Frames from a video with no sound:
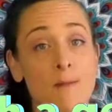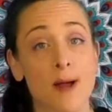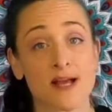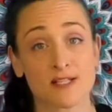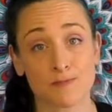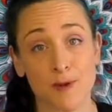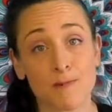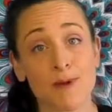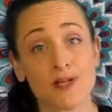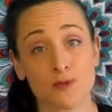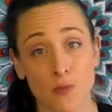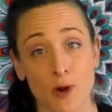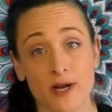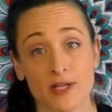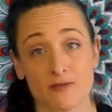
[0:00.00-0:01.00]
I spent my
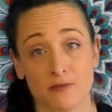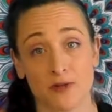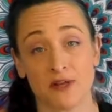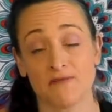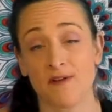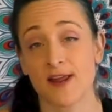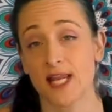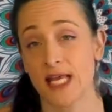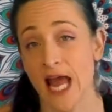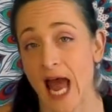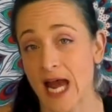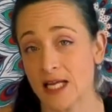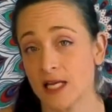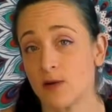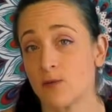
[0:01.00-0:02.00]
20s really fighting
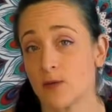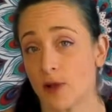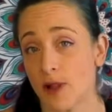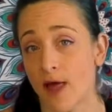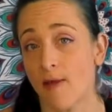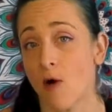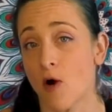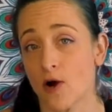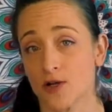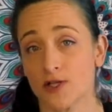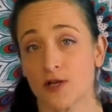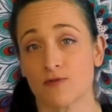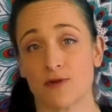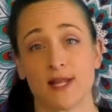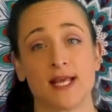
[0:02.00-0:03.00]
acne with a lot of harsh
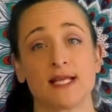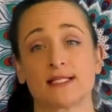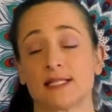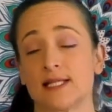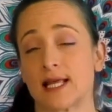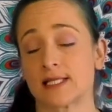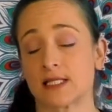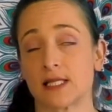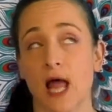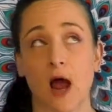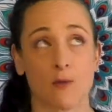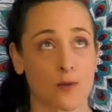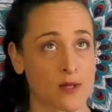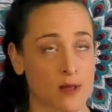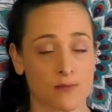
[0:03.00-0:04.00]
ingredients, and that's
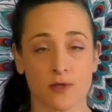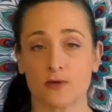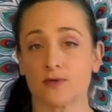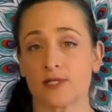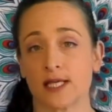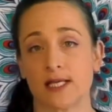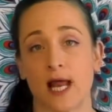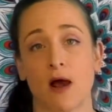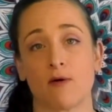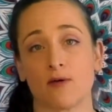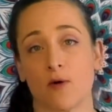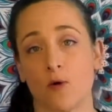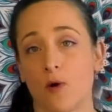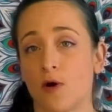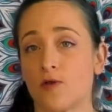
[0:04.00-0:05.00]
not what I'm using now at all.